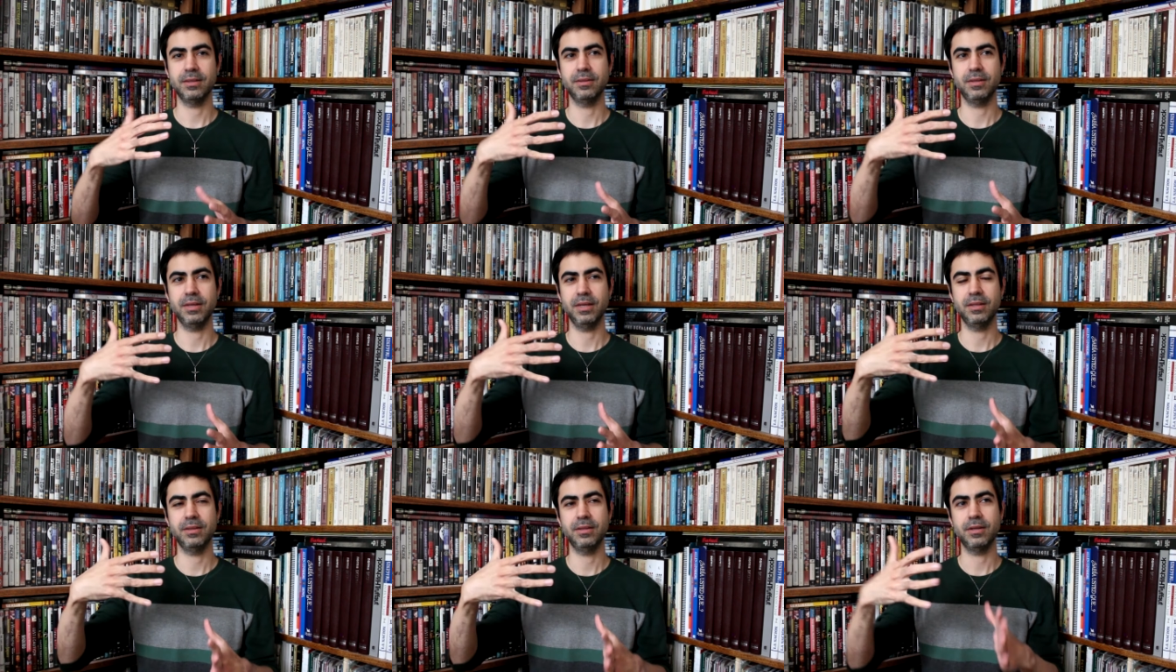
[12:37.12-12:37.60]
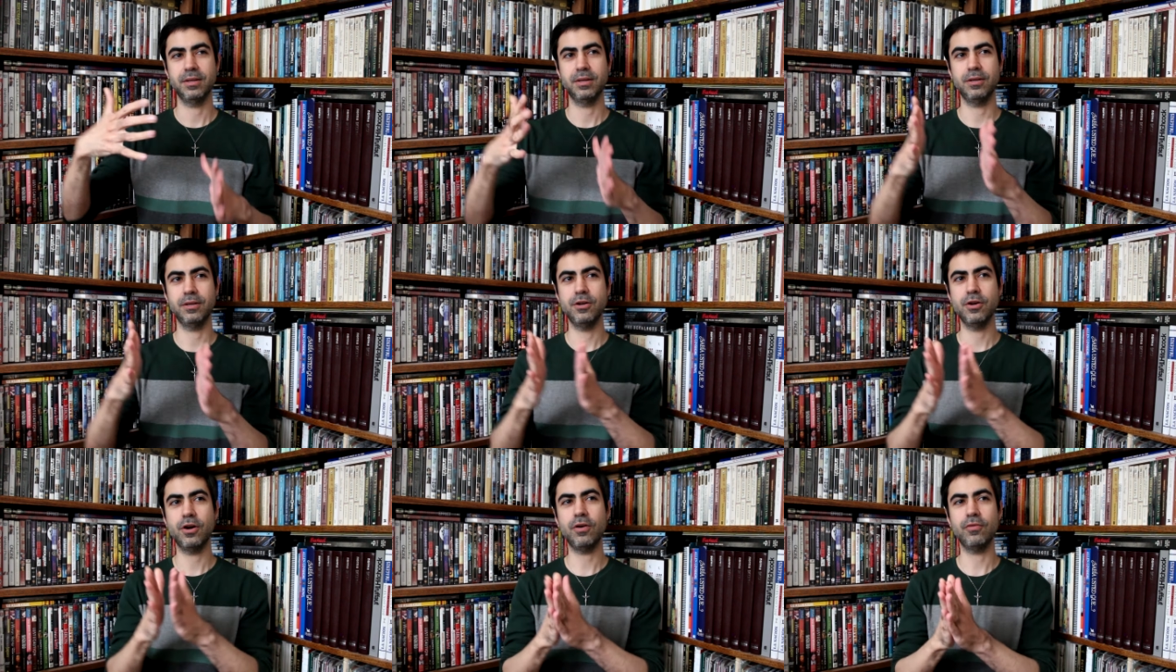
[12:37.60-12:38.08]
in the
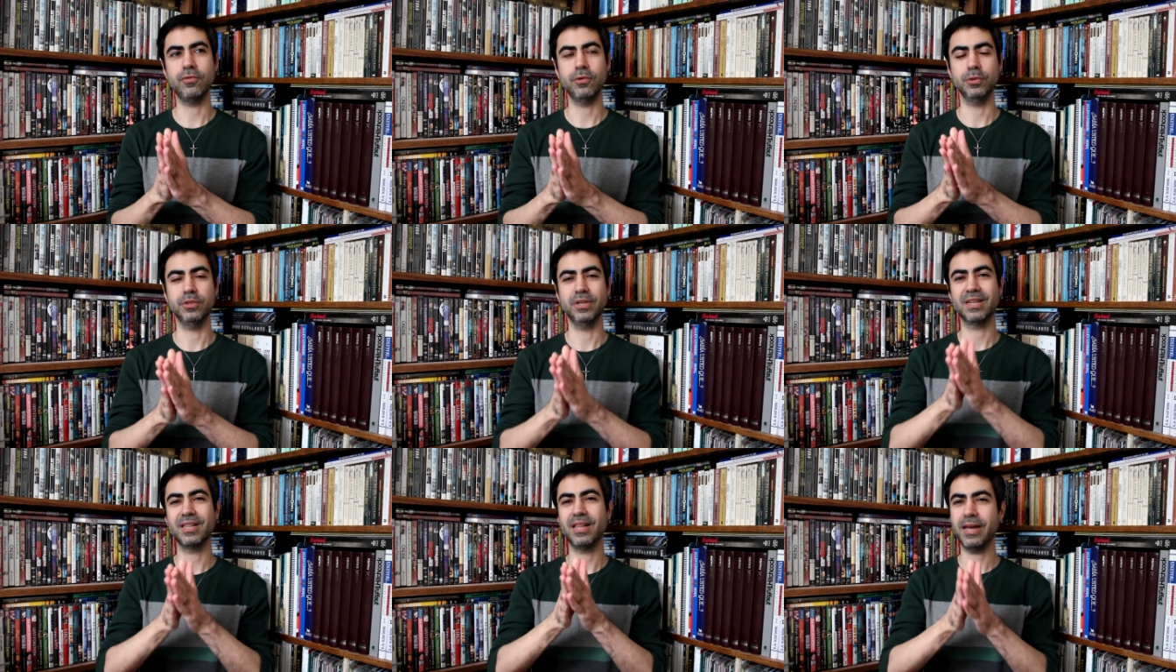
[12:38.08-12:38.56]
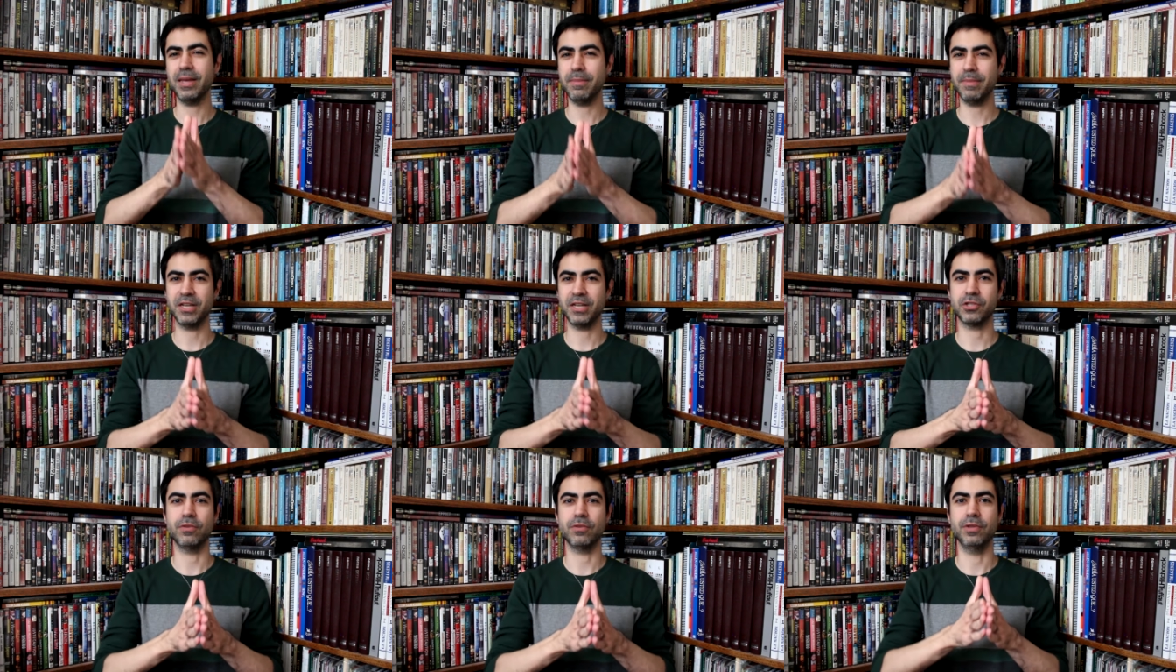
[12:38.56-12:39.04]
novel the
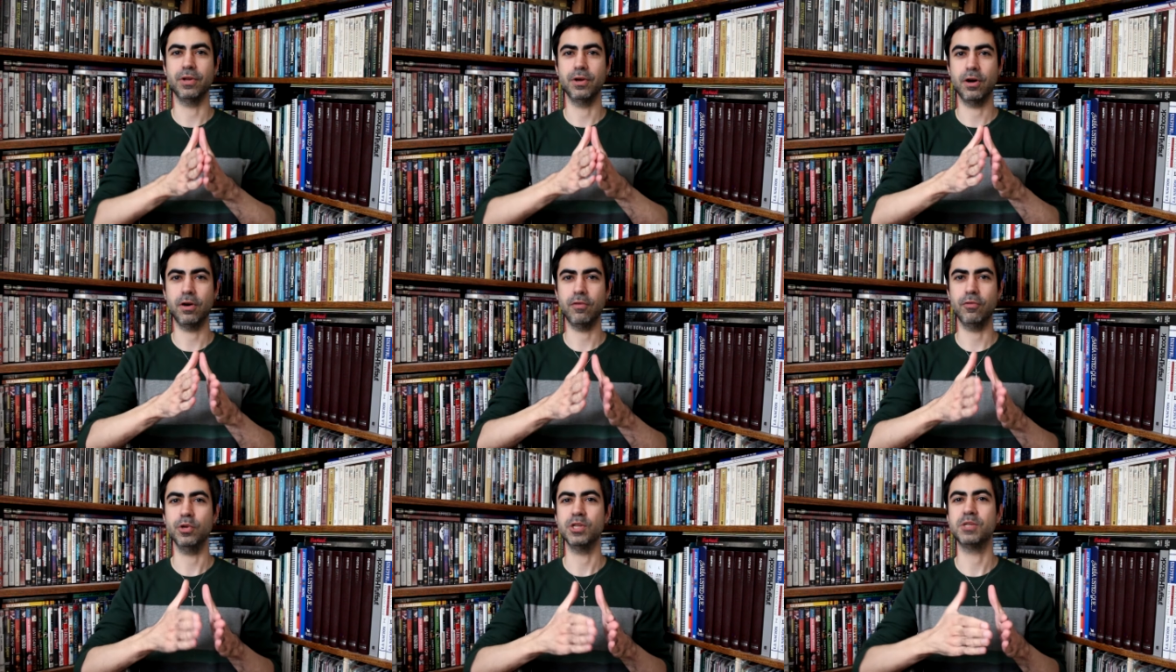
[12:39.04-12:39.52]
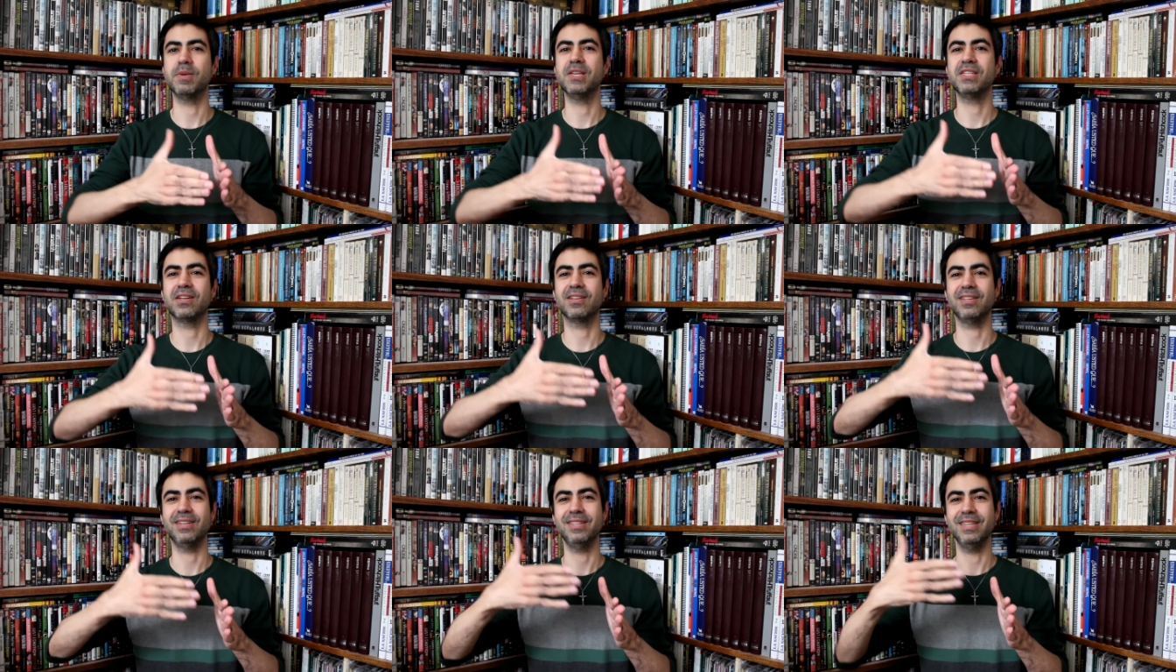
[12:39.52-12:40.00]
climax of the novel is
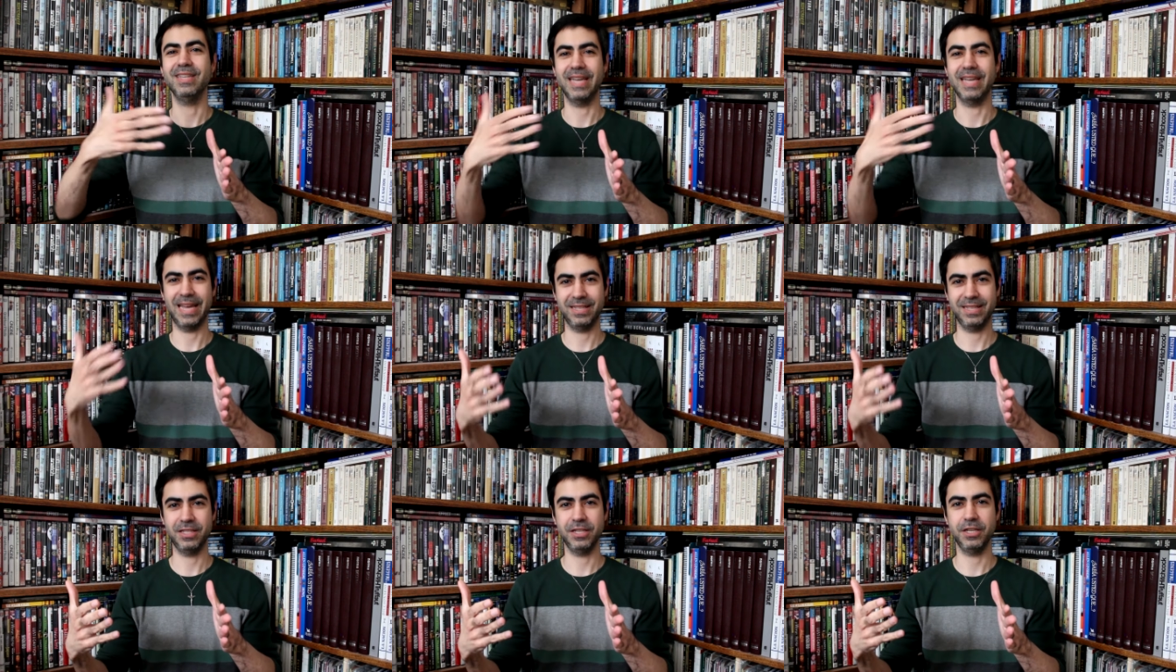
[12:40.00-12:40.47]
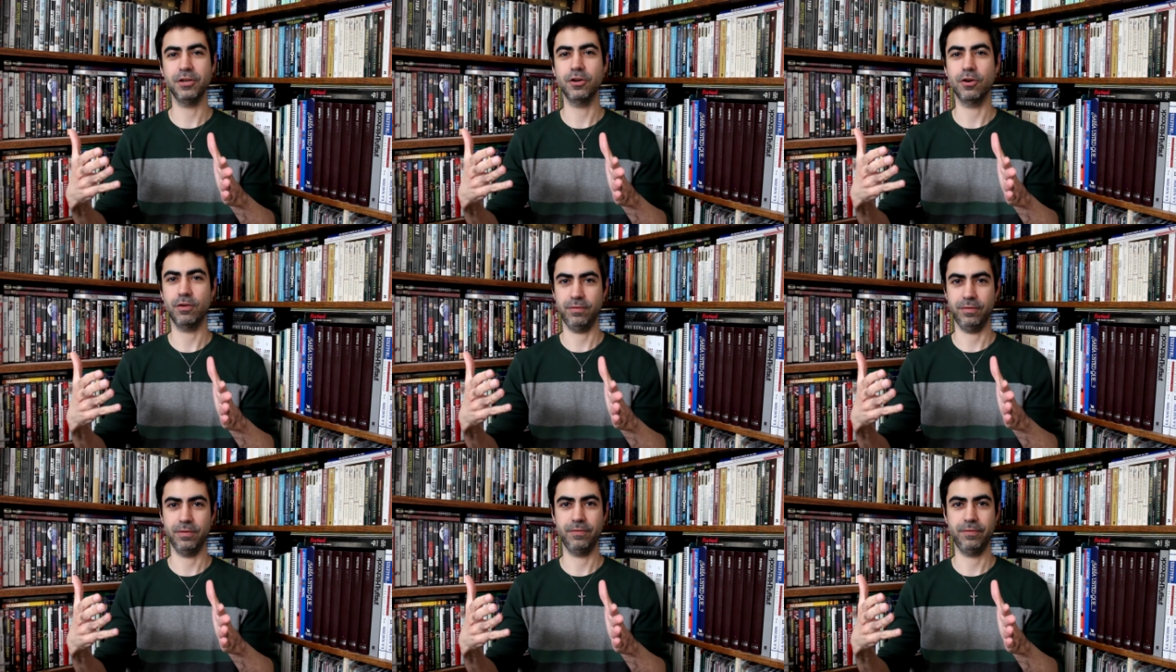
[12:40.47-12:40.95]
basically the ending
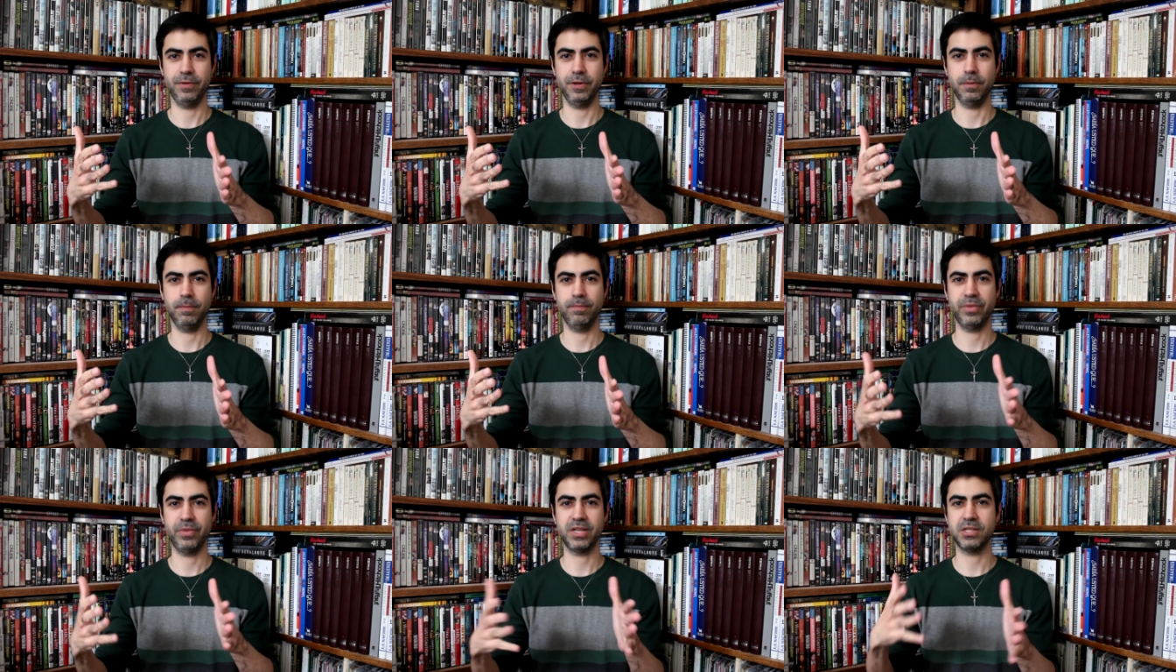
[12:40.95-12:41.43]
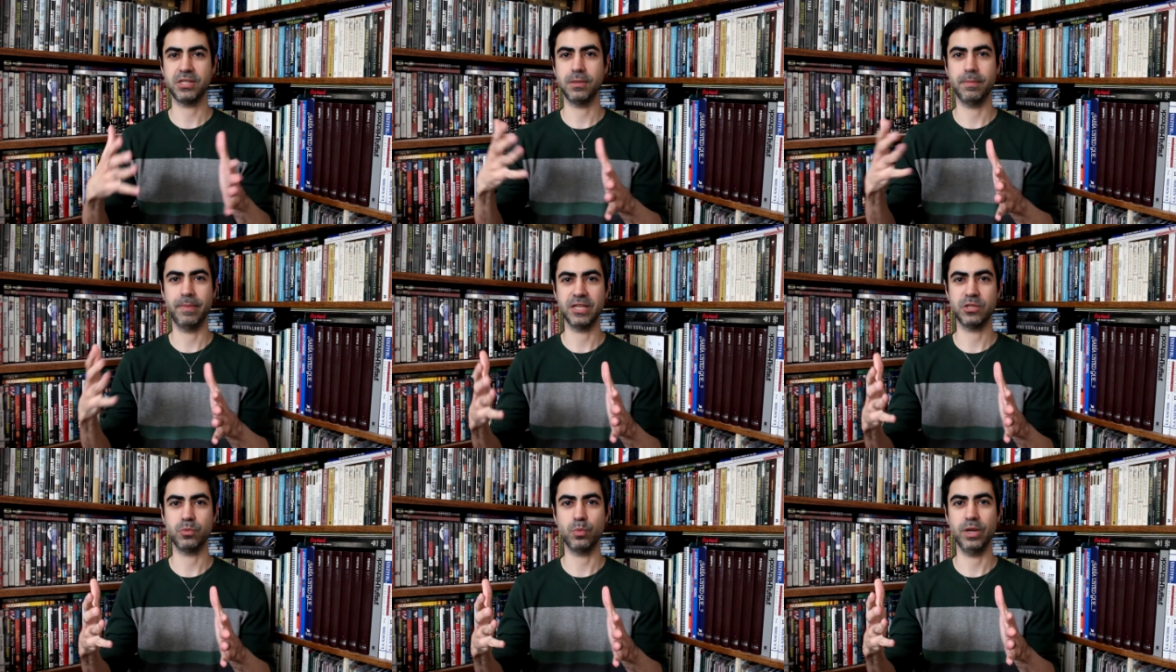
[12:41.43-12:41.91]
of the film that's the
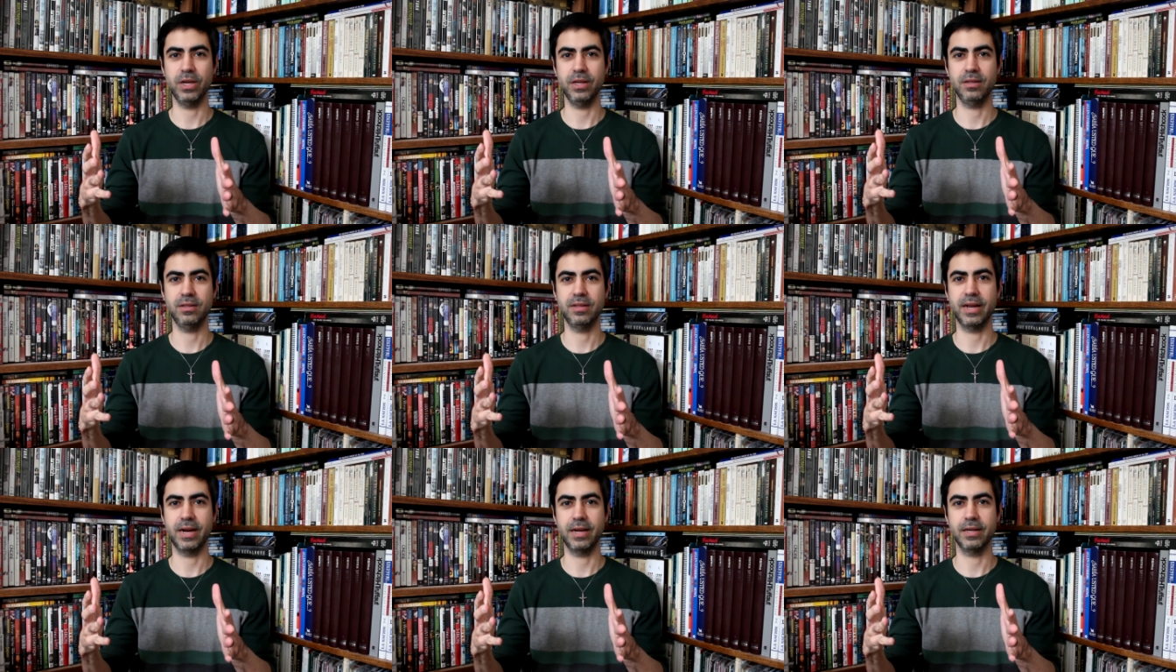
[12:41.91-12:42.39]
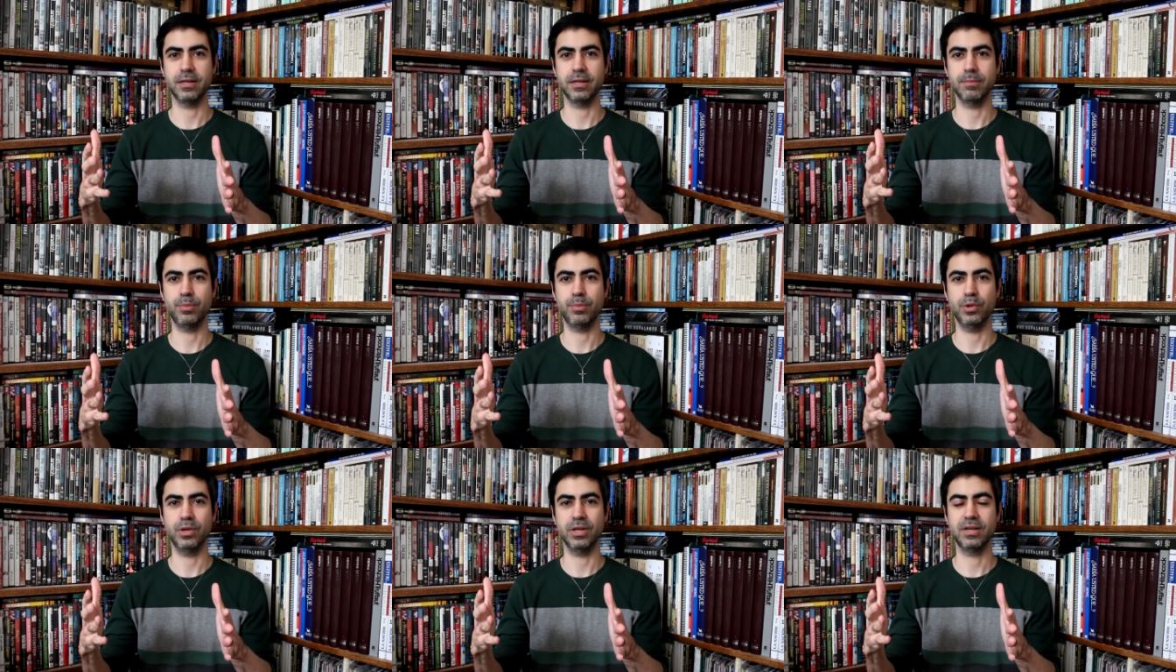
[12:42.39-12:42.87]
best way that i can
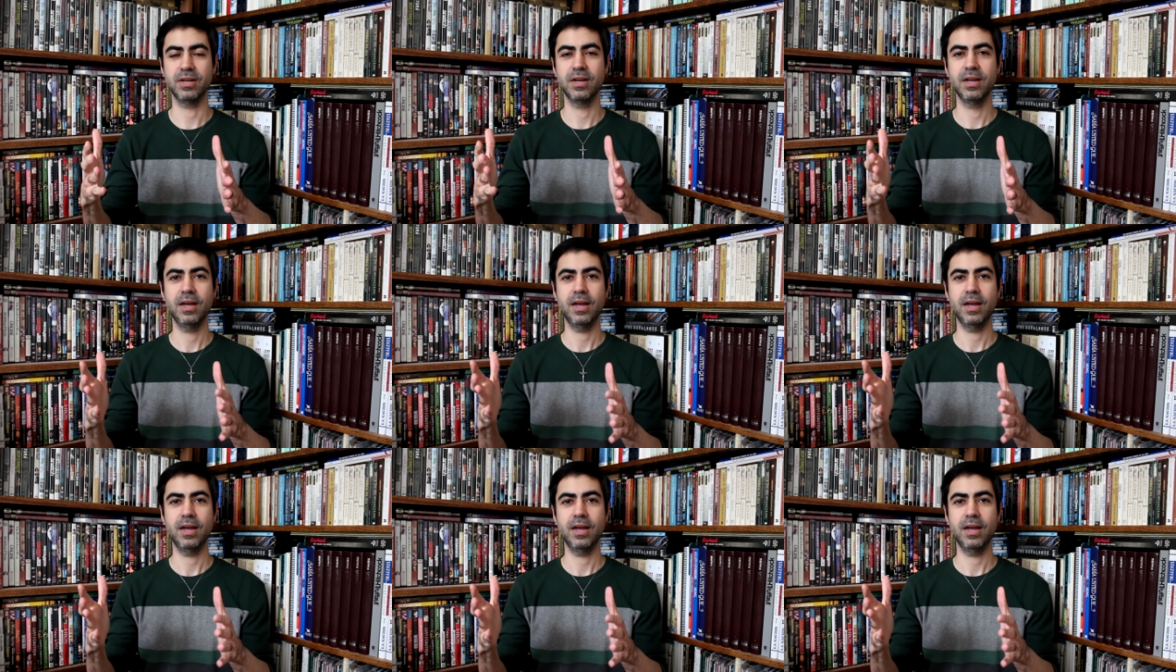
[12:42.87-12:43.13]
put it